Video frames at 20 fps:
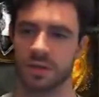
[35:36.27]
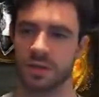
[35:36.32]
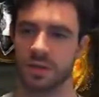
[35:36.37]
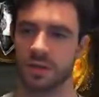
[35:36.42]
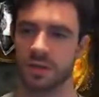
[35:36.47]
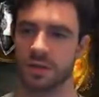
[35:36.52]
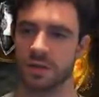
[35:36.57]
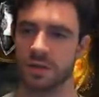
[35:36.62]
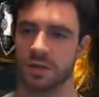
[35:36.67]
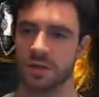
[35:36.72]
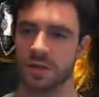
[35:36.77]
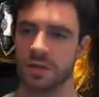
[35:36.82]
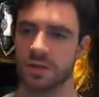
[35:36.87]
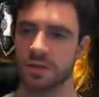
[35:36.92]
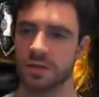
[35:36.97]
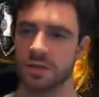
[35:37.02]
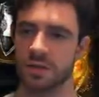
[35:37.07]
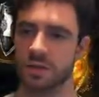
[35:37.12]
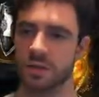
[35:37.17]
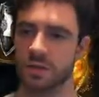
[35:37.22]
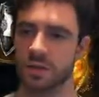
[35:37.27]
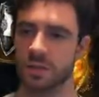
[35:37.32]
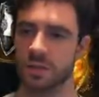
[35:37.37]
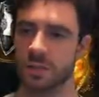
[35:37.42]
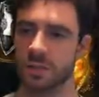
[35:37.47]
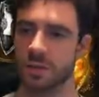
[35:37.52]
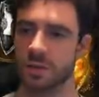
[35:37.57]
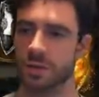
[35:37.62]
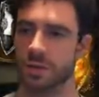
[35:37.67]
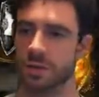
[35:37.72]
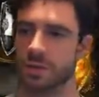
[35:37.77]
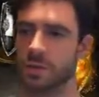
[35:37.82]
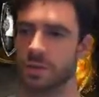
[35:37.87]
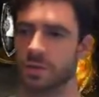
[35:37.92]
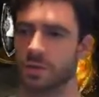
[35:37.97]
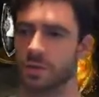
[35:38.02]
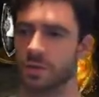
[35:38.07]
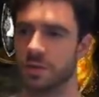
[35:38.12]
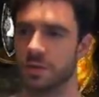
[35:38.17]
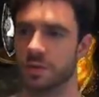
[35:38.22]
Do these doors open...
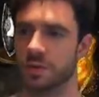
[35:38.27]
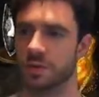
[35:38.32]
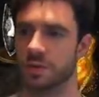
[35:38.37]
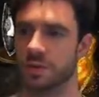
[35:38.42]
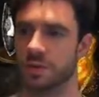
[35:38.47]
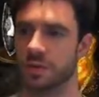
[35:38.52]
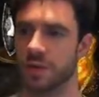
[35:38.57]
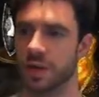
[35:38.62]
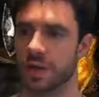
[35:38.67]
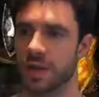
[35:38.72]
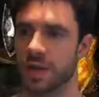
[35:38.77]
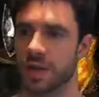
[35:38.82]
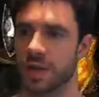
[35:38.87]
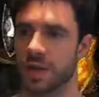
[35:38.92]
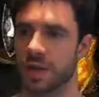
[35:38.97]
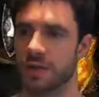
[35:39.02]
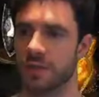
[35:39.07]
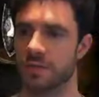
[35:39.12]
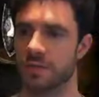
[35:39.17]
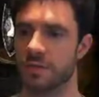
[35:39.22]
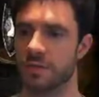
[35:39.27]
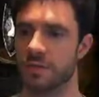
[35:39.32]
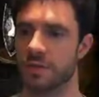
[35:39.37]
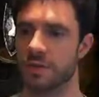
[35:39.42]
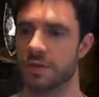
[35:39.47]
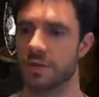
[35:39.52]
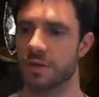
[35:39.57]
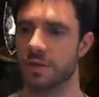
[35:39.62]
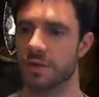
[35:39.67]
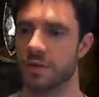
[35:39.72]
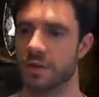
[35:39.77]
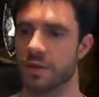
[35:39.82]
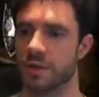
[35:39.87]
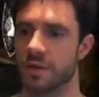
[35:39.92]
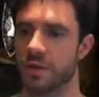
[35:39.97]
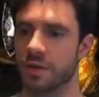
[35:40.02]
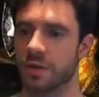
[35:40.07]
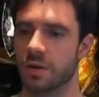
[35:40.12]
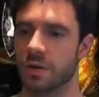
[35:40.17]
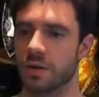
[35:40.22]
Try cave.
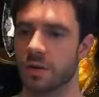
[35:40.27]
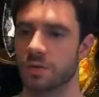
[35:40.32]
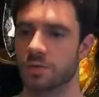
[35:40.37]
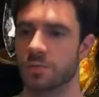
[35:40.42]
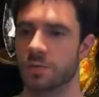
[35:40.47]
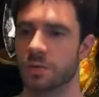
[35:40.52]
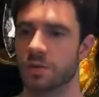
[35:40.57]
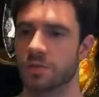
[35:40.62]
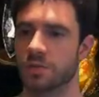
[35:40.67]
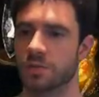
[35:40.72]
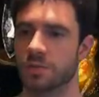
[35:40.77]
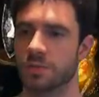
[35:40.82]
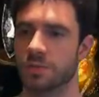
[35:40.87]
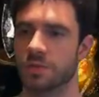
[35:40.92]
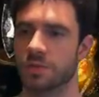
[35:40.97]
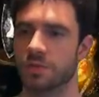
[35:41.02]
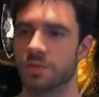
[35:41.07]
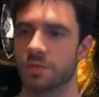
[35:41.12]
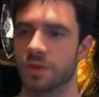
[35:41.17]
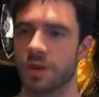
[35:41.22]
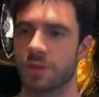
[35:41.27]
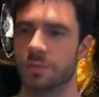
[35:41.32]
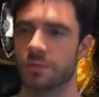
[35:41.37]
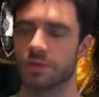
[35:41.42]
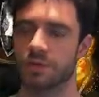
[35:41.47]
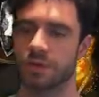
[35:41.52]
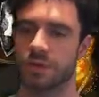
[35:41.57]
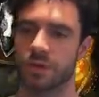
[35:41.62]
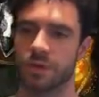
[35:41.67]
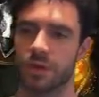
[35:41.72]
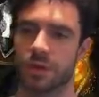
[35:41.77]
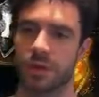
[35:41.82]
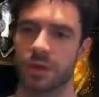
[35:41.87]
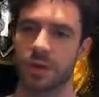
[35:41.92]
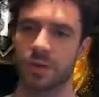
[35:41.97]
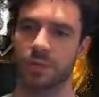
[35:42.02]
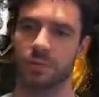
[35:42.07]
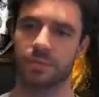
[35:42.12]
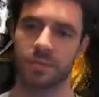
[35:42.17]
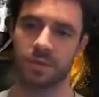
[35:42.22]
Locked by some contraption.
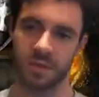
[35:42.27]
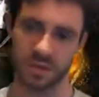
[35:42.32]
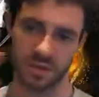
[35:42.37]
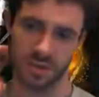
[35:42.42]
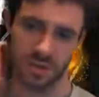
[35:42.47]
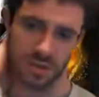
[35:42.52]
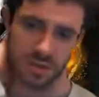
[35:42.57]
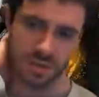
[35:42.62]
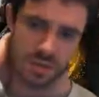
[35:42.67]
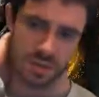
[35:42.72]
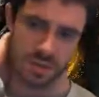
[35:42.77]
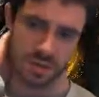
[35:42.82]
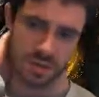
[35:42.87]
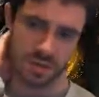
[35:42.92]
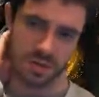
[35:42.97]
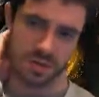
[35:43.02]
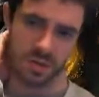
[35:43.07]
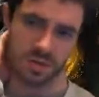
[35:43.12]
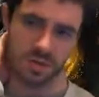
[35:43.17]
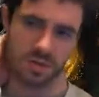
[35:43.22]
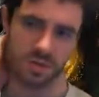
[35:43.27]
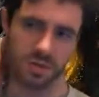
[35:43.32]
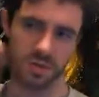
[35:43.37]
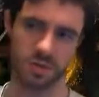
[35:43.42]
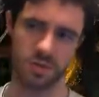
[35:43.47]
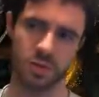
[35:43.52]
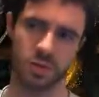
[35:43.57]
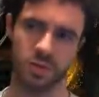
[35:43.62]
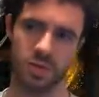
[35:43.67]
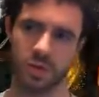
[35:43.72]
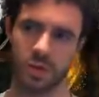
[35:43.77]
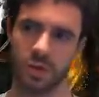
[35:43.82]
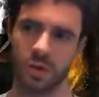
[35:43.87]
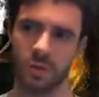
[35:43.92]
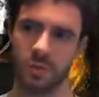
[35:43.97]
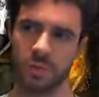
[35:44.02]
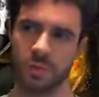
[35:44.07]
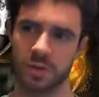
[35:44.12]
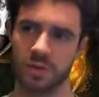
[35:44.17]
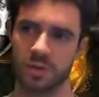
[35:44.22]
Okay, so those doors
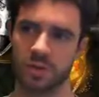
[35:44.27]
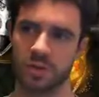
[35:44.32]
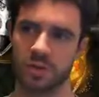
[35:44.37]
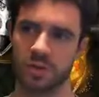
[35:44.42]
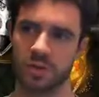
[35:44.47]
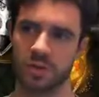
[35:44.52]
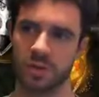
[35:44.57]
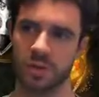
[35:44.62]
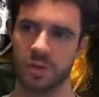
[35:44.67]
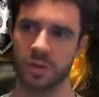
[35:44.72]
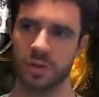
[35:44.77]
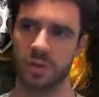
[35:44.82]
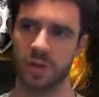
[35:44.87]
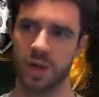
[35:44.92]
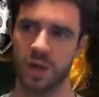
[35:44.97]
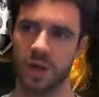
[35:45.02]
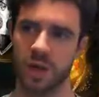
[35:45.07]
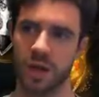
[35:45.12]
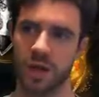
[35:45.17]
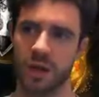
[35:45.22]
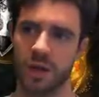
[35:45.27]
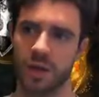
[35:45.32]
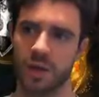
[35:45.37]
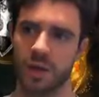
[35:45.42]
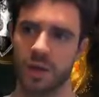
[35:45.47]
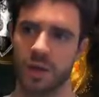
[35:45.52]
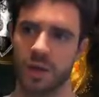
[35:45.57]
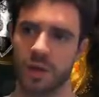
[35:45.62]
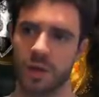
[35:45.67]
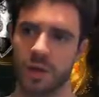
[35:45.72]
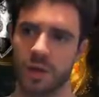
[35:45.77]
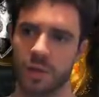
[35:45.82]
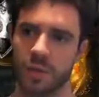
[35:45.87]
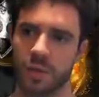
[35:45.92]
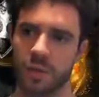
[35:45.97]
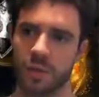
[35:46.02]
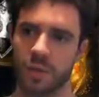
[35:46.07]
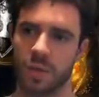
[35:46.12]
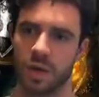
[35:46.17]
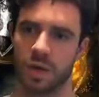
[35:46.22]
open somewhere.
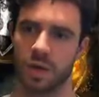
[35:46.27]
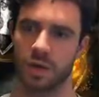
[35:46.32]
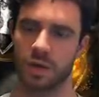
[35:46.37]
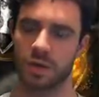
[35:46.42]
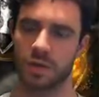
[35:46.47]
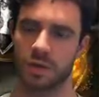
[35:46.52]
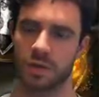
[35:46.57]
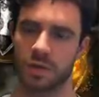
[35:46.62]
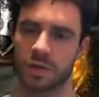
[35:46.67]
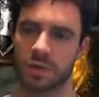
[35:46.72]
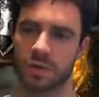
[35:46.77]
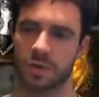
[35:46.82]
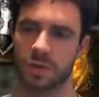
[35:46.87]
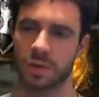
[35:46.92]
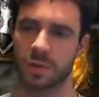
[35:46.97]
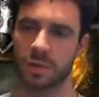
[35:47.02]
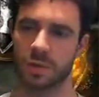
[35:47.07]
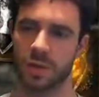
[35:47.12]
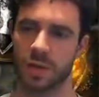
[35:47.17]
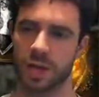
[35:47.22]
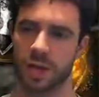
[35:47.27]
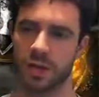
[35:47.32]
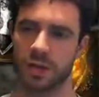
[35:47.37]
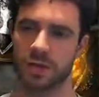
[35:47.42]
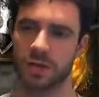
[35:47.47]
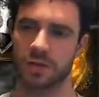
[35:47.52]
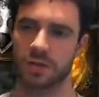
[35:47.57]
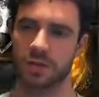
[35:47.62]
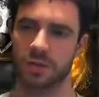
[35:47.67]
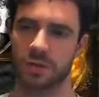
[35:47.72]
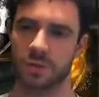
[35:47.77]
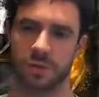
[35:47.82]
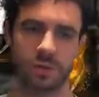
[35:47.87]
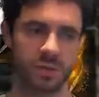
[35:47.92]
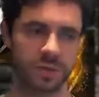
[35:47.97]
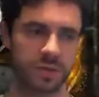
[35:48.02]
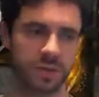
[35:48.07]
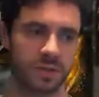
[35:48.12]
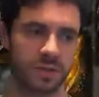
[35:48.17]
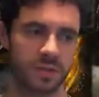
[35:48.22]
Where do those doors open again? Could someone
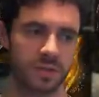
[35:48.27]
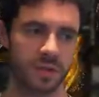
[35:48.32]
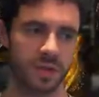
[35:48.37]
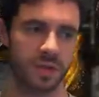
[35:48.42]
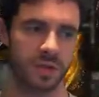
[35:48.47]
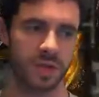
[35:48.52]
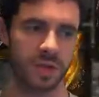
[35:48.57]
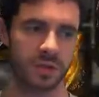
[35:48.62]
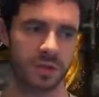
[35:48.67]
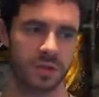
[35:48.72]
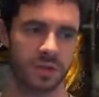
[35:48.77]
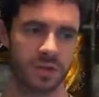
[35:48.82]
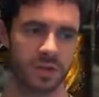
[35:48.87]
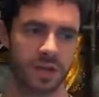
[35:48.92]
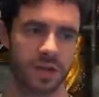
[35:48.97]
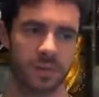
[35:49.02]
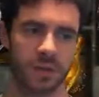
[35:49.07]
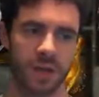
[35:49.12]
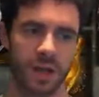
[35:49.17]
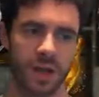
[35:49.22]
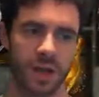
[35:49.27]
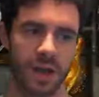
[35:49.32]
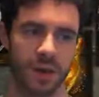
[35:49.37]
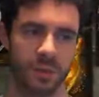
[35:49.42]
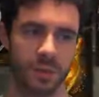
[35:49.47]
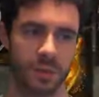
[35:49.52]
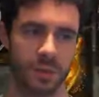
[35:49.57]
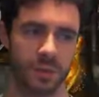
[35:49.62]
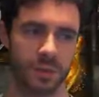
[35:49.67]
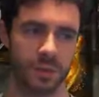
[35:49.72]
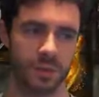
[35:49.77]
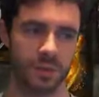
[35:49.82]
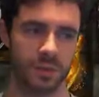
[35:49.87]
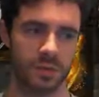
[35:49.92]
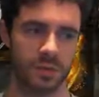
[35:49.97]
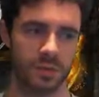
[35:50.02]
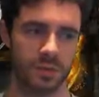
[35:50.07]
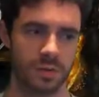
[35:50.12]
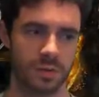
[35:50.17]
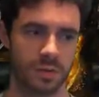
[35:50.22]
please find out and tell me? How do I open those
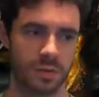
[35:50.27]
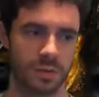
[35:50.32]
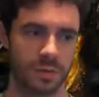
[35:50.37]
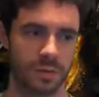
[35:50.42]
doors?